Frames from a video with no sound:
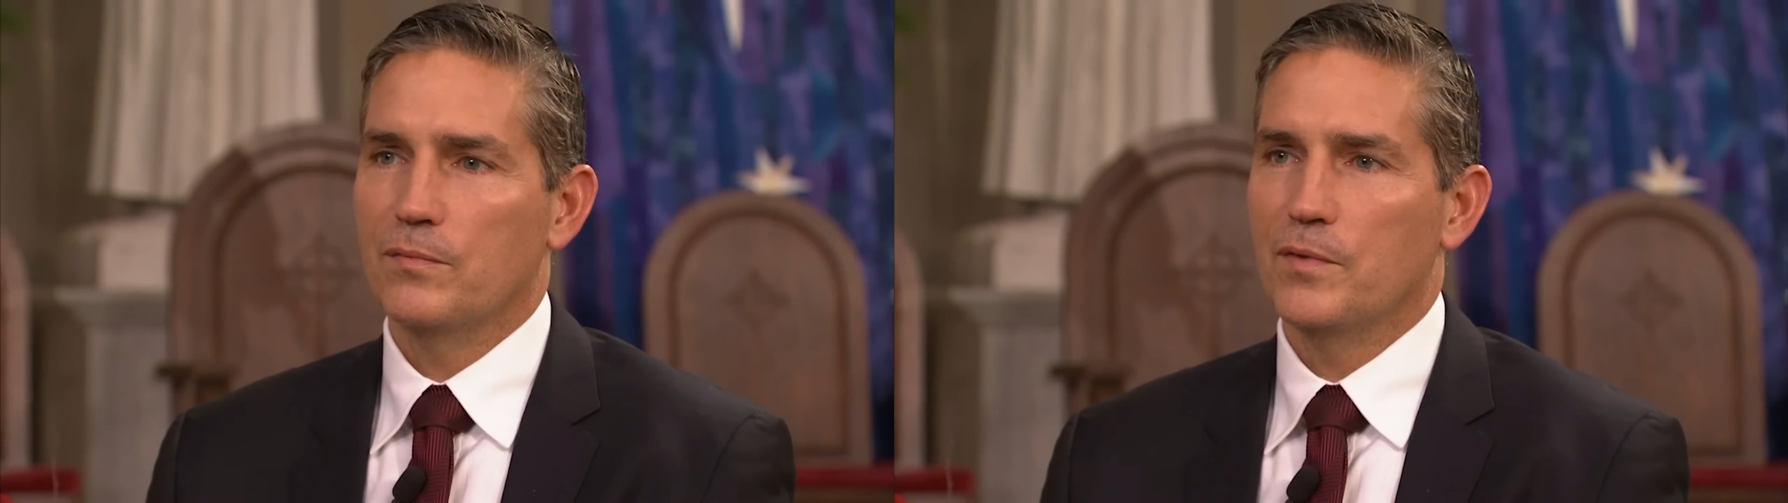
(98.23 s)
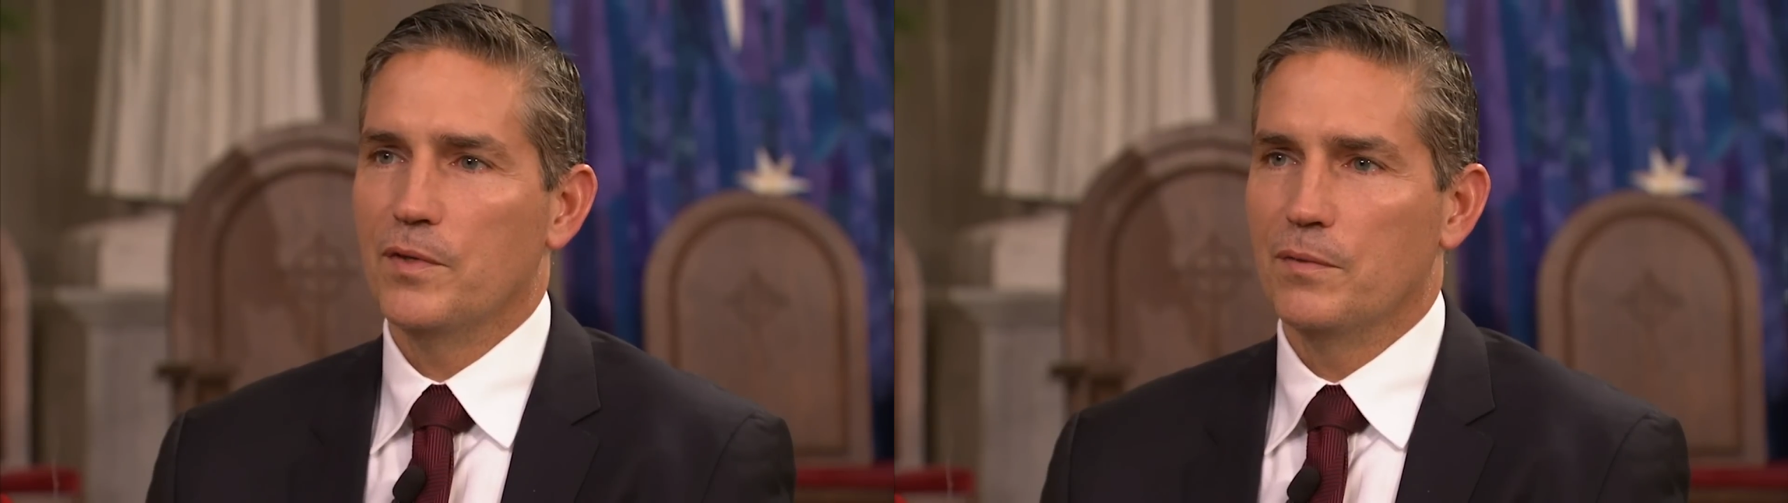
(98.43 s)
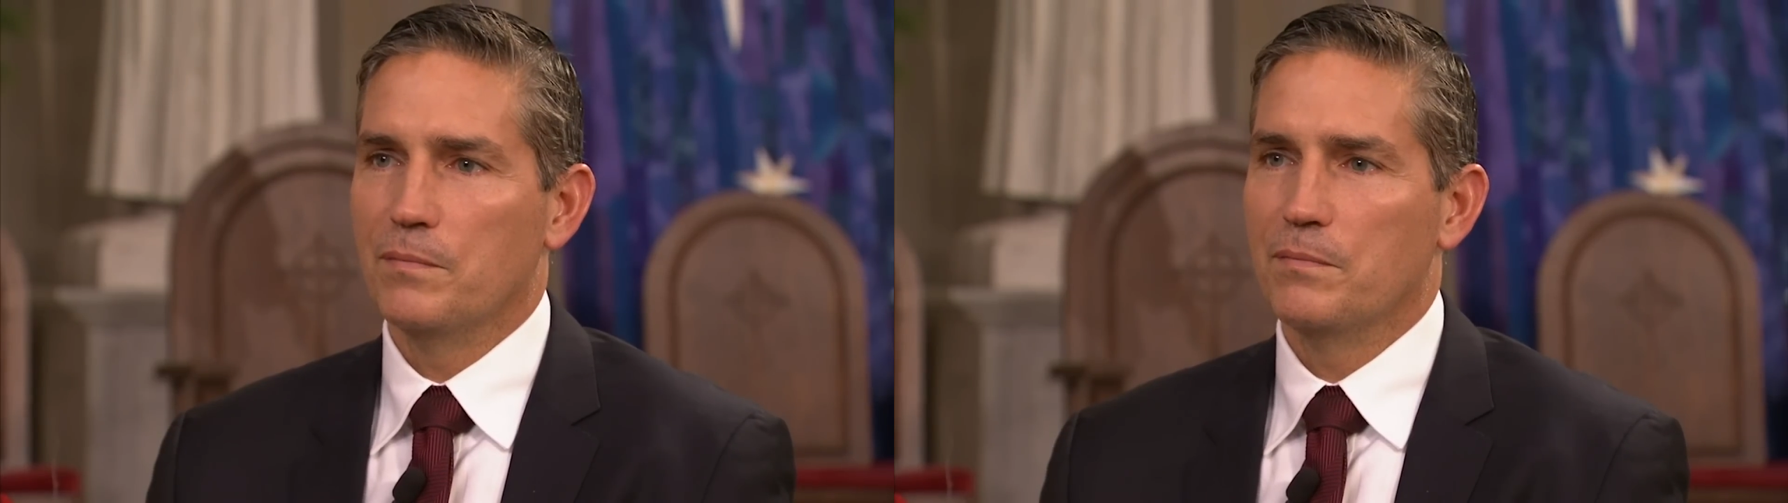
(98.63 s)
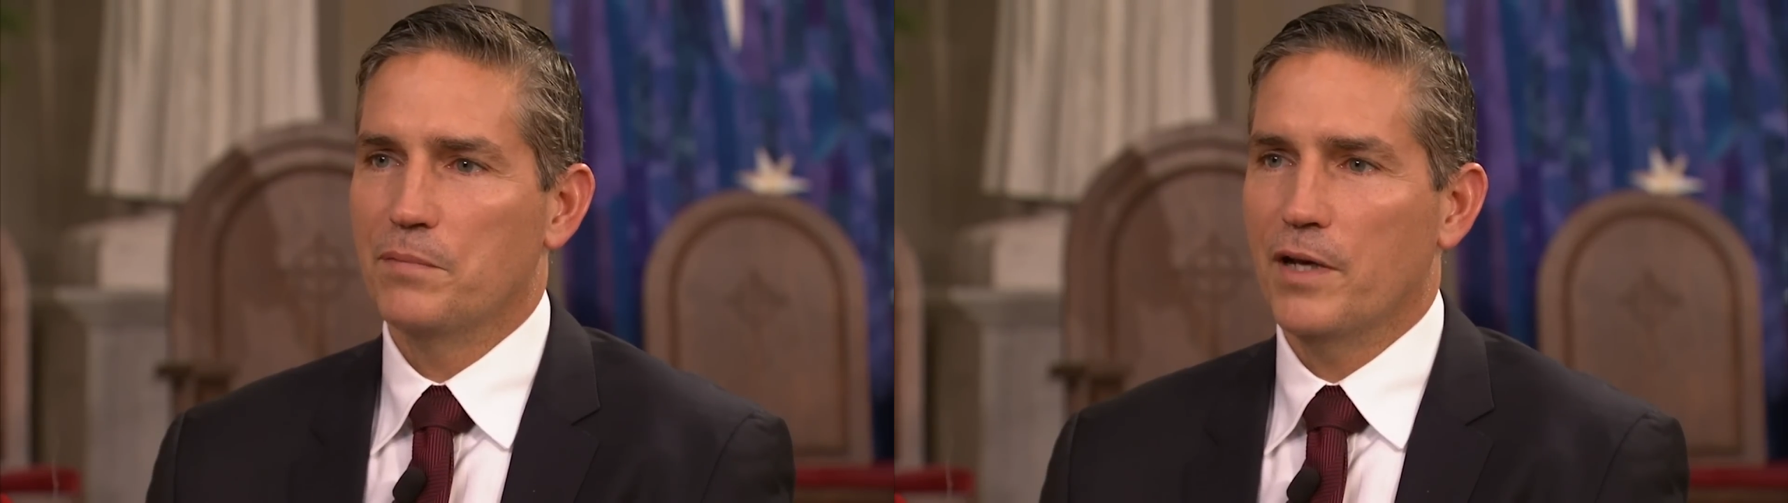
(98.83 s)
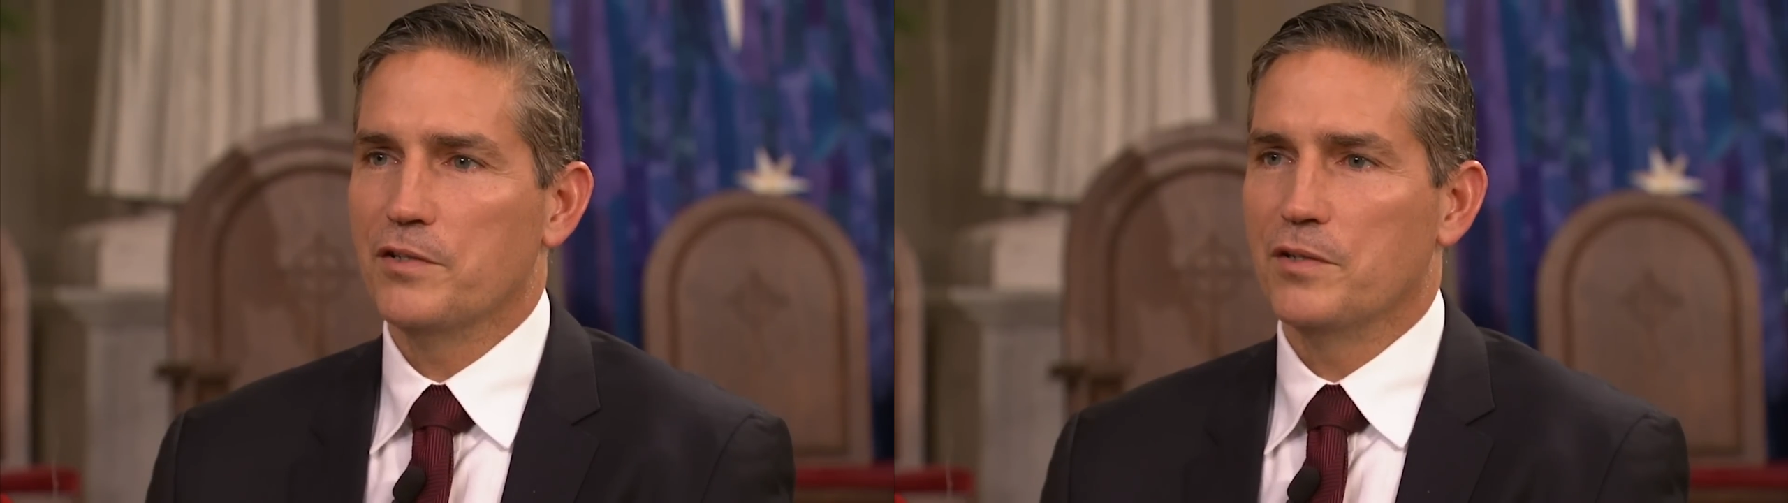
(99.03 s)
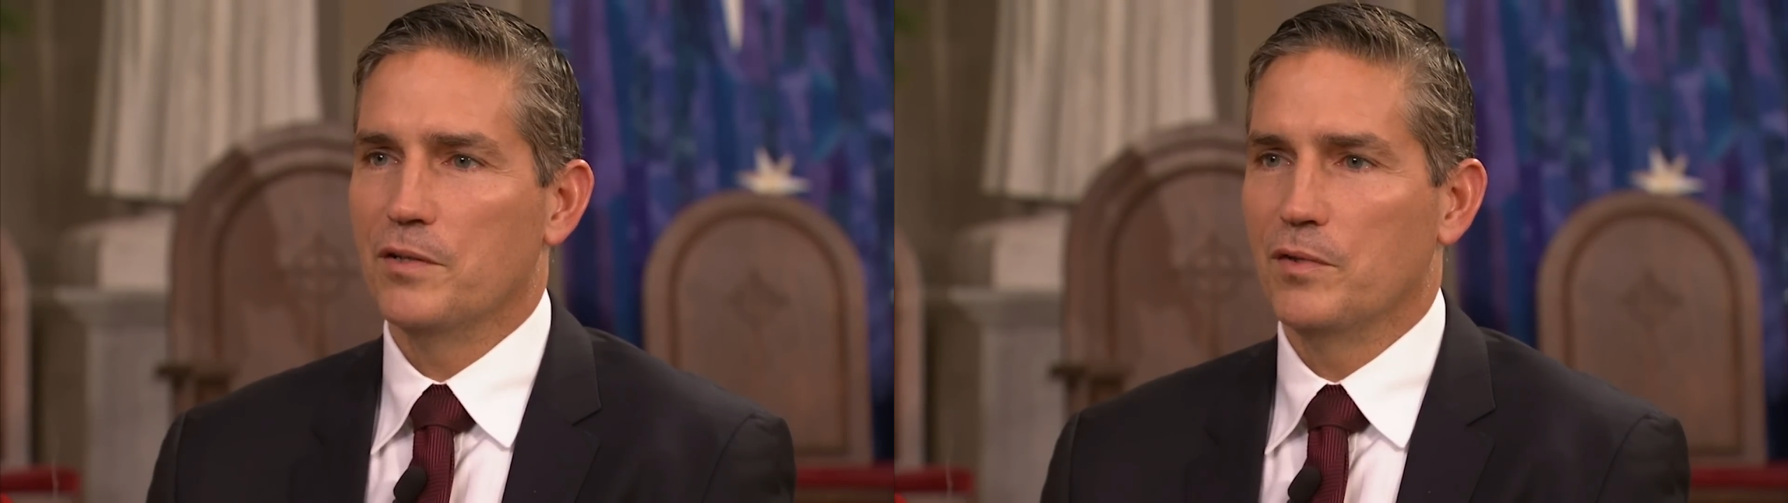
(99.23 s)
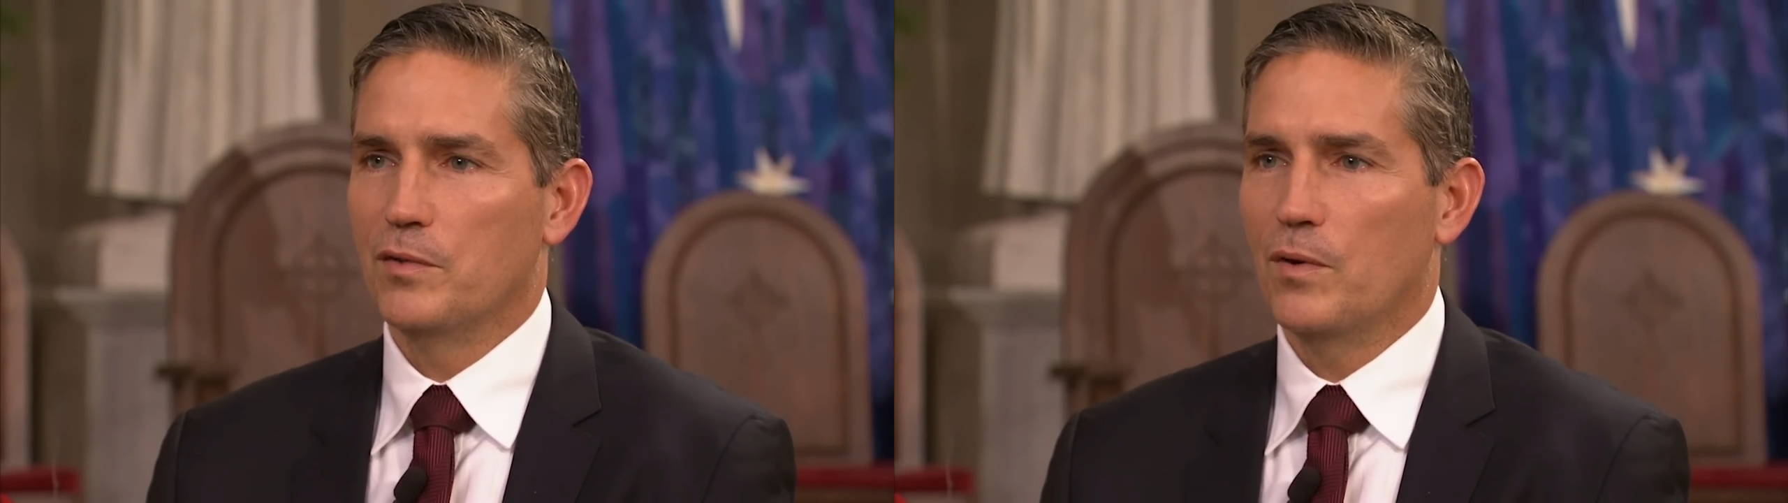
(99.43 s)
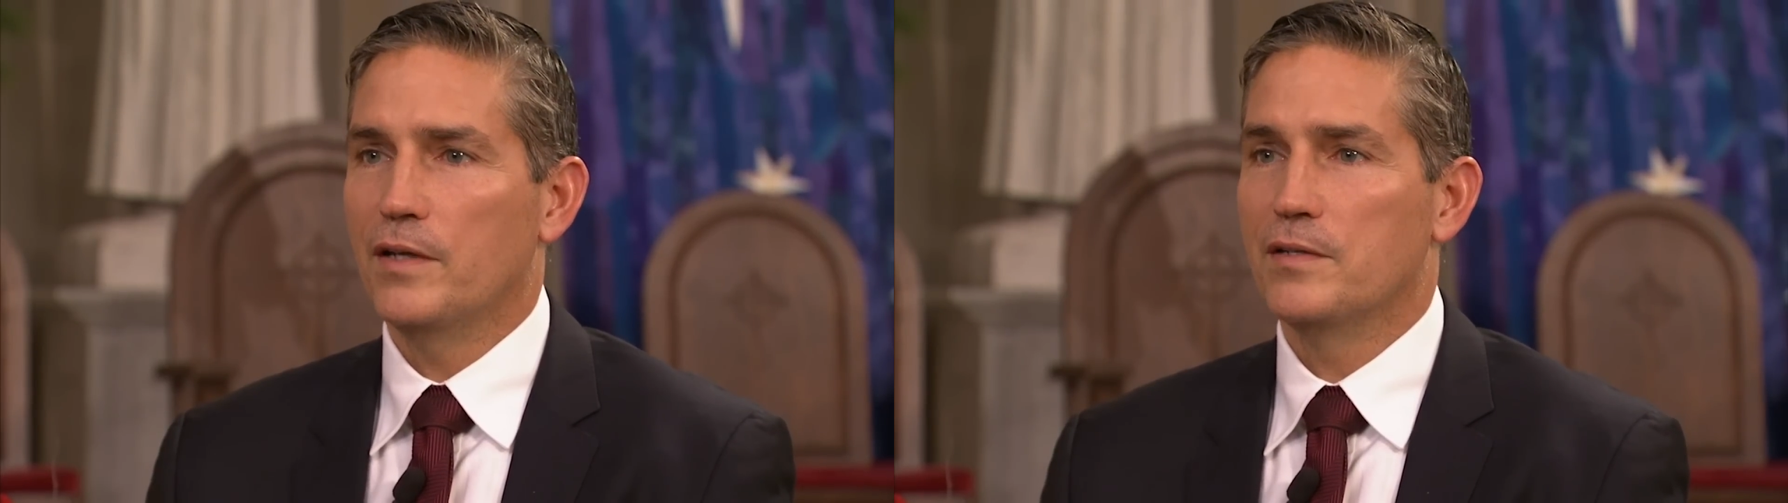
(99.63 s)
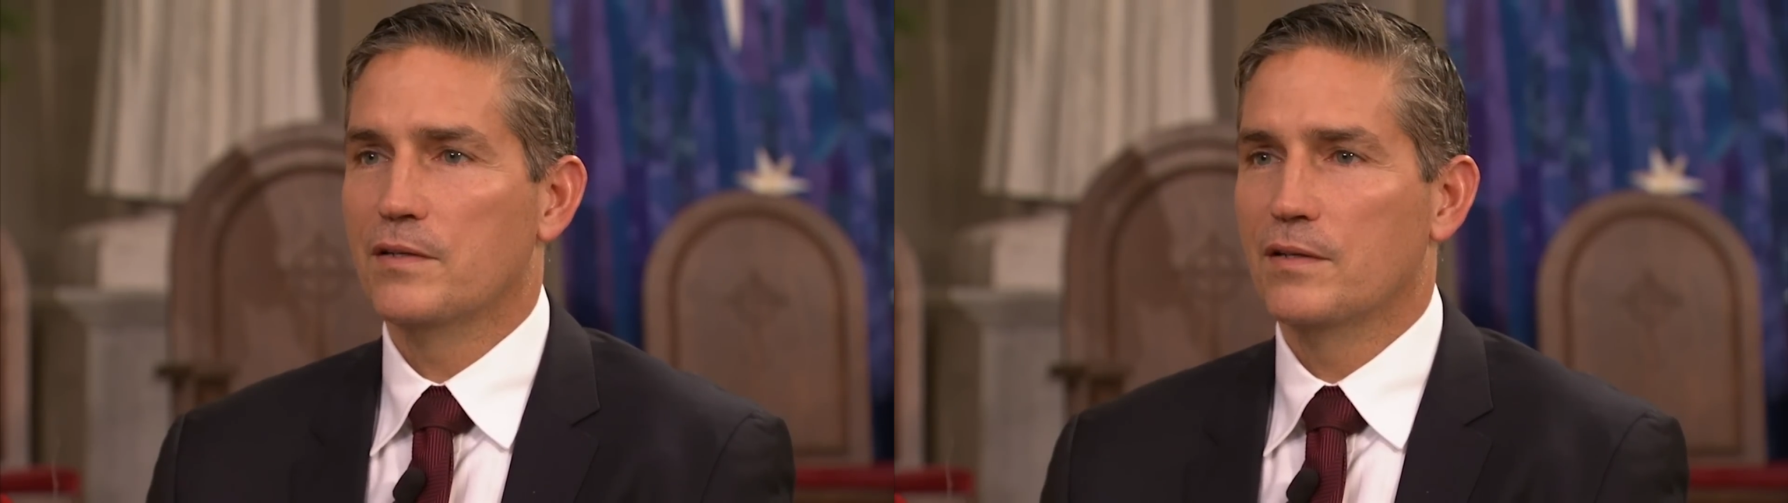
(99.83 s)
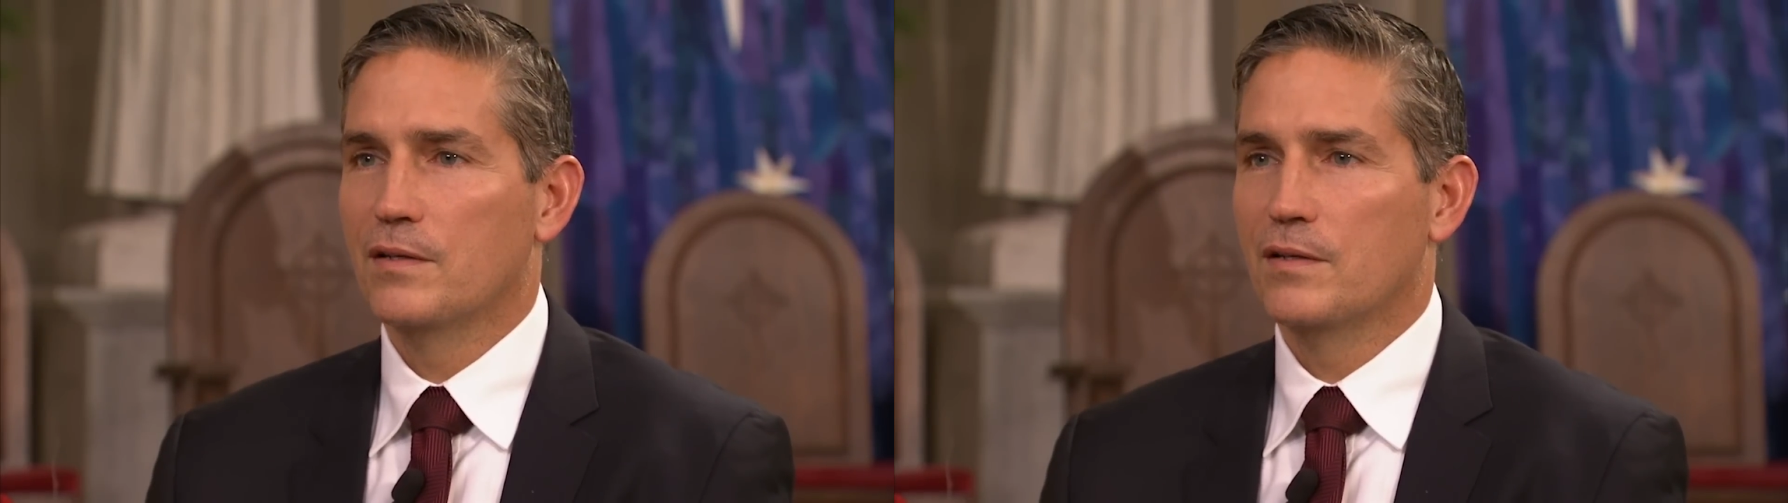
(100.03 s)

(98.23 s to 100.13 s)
the Passion of the Christ